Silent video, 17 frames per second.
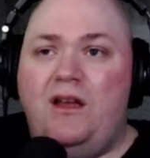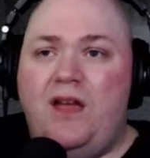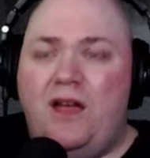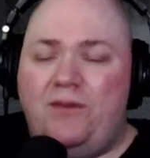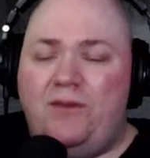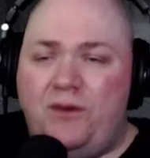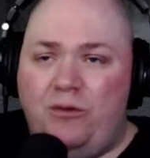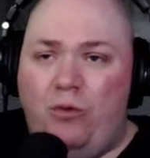
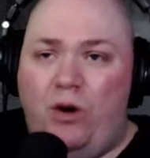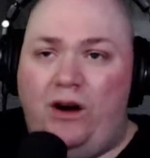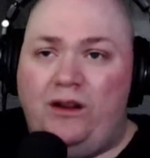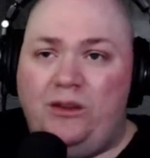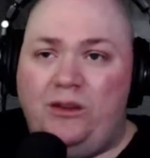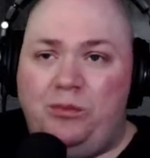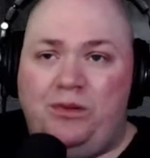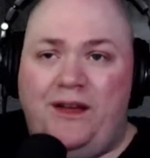If we
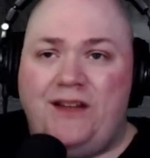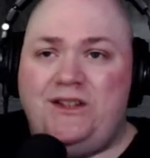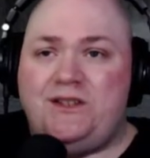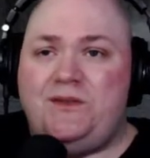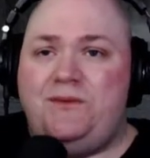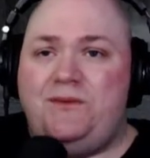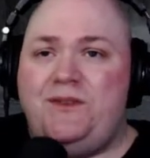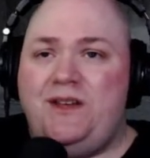wanted to play
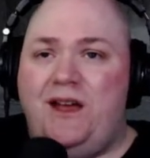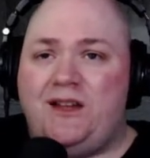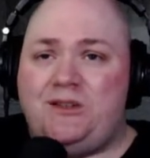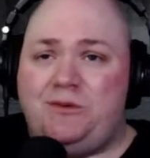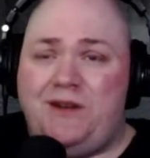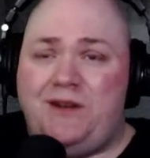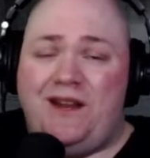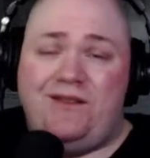just
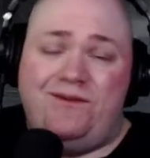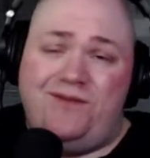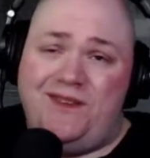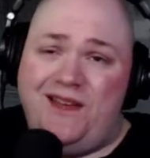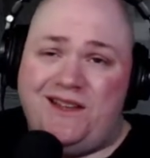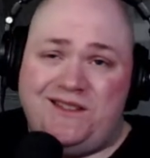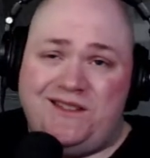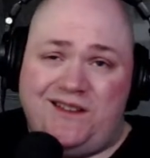VS, we'd have
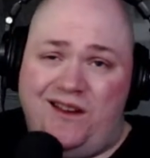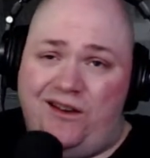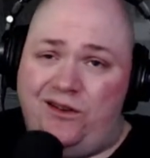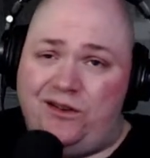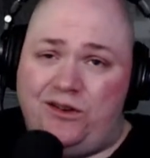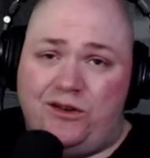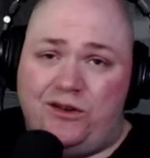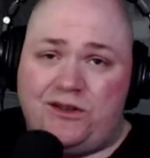VS
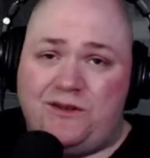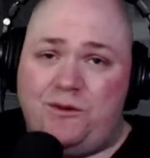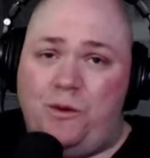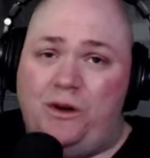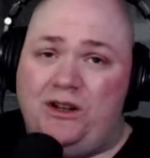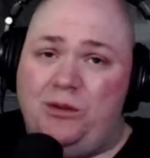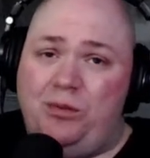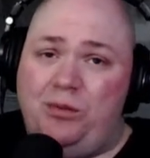characters. If we
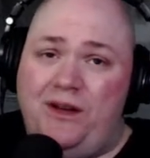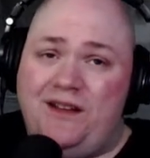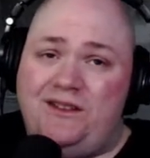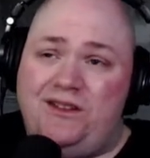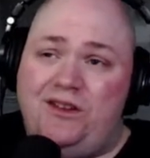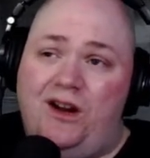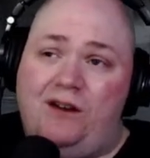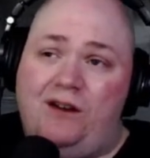wanted to play
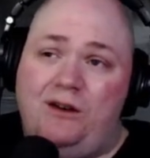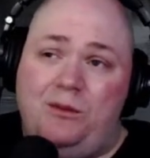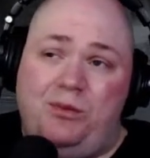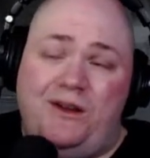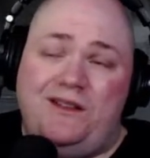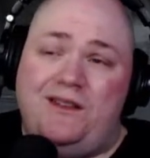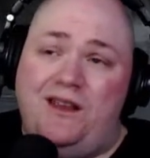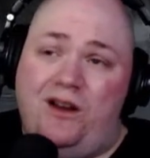TR, we'd
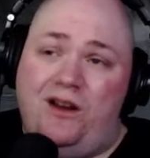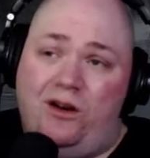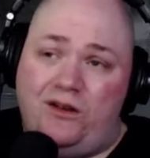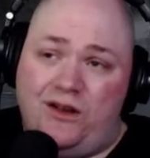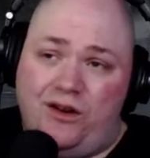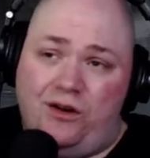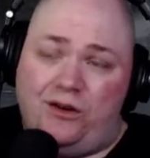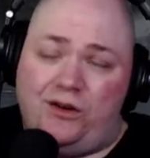play TR
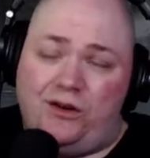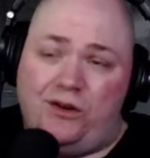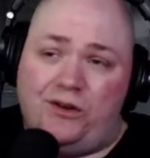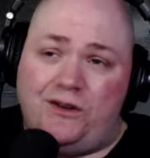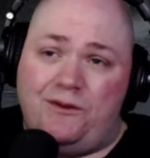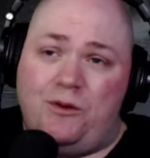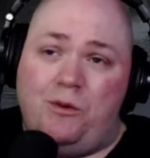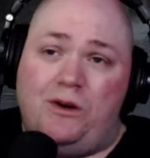
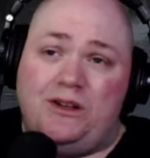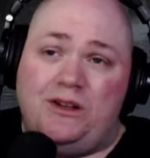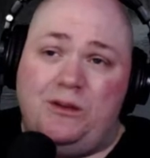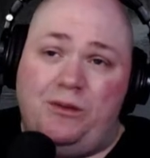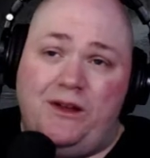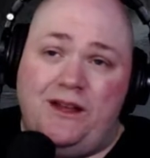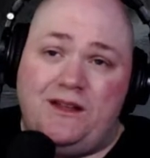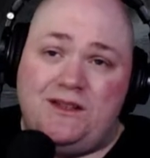characters. If we wanted to
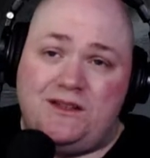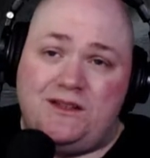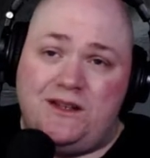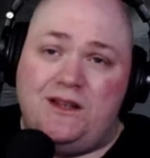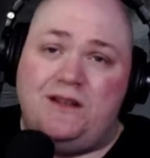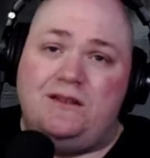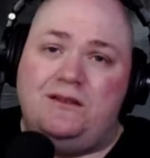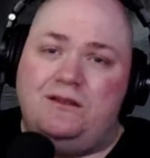play
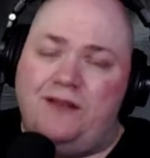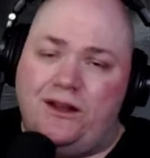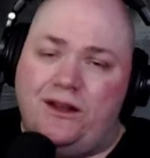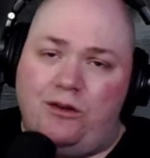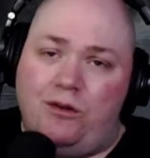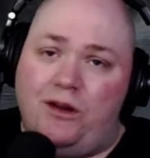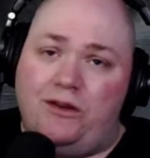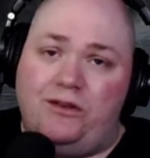NC,
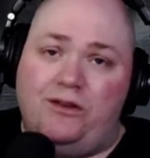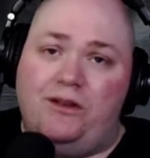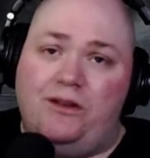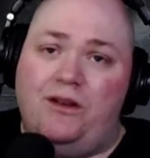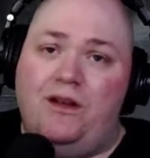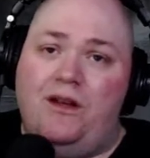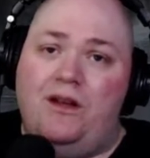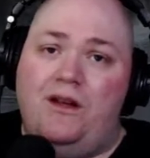likewise.
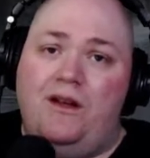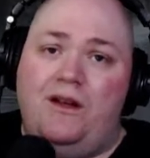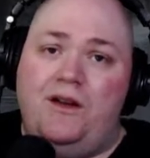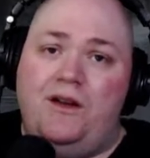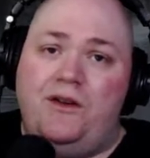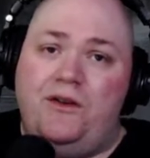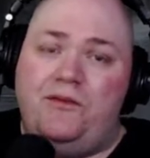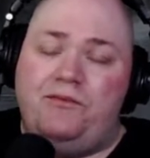
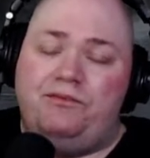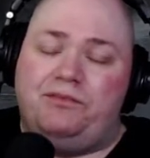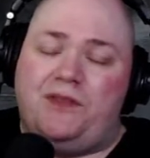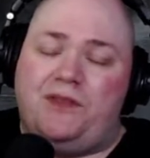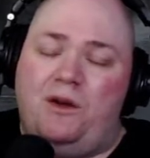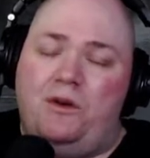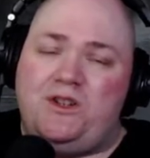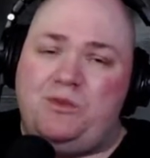
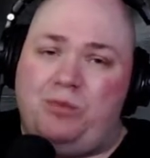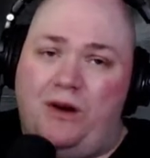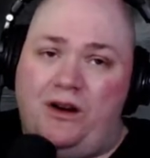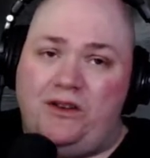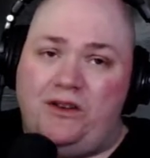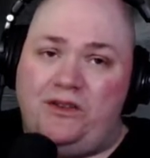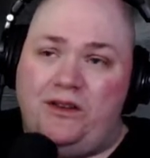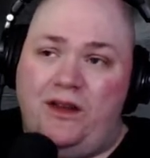What's
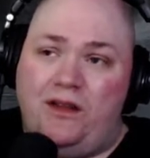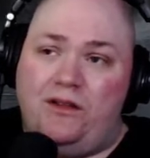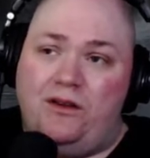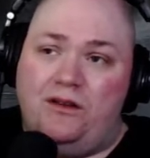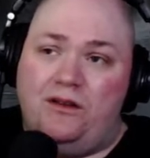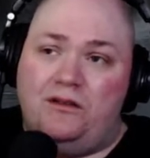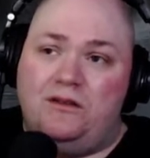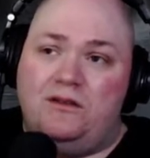brought us
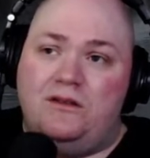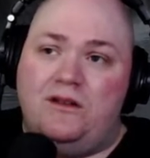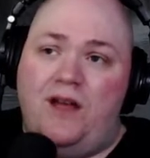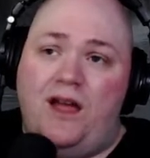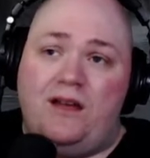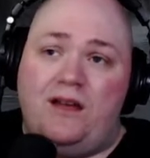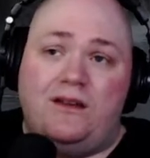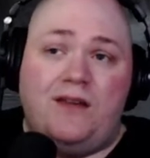together
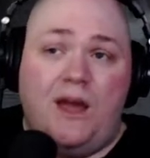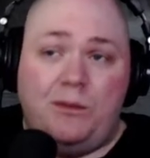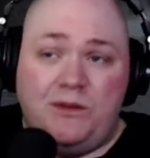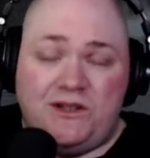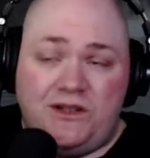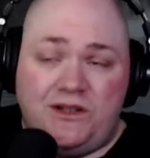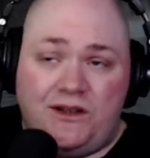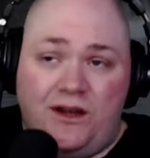and kept
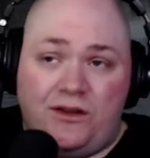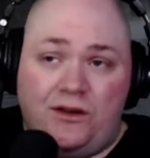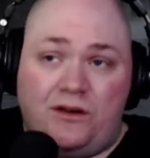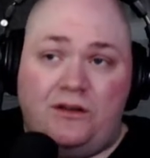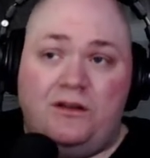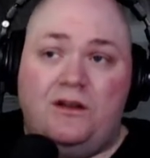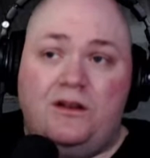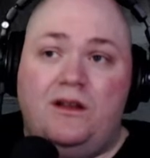us
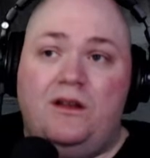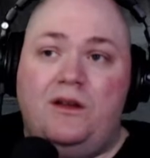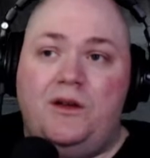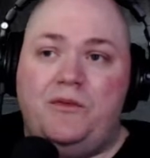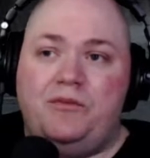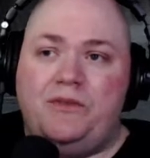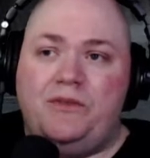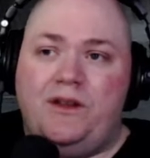together
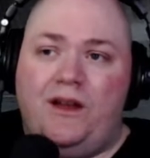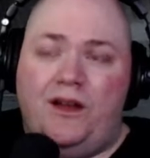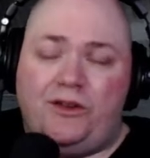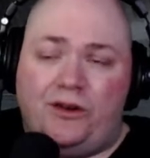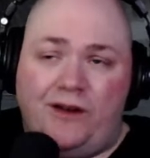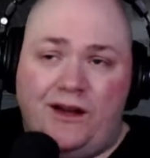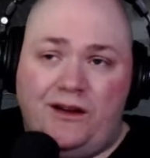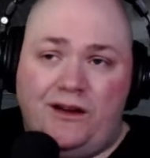
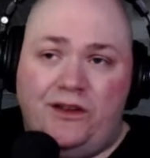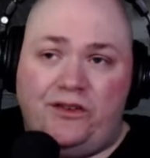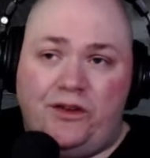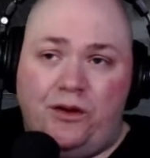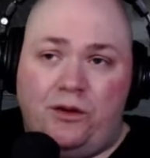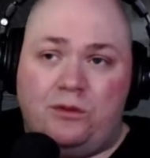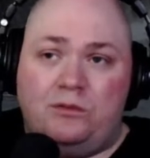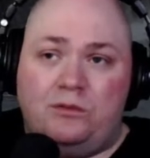is our
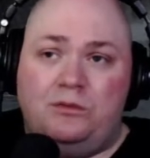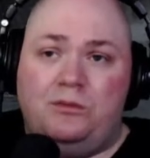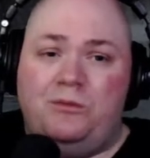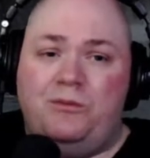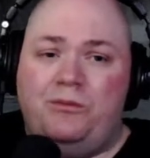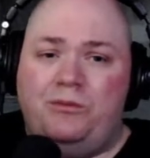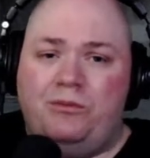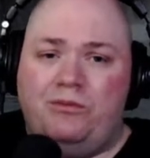NSO
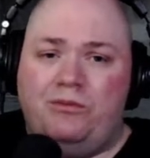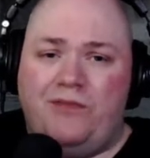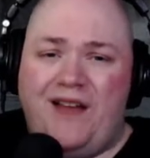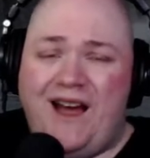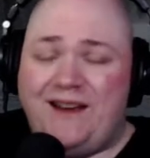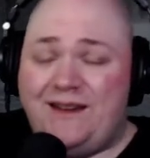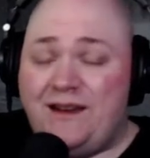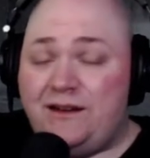
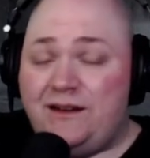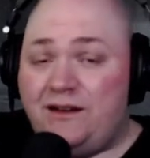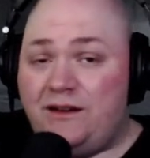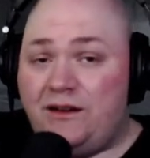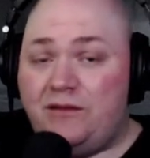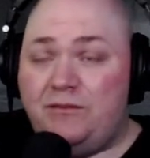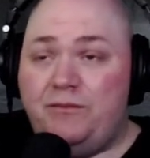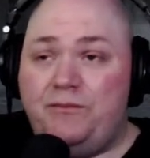
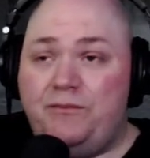identity.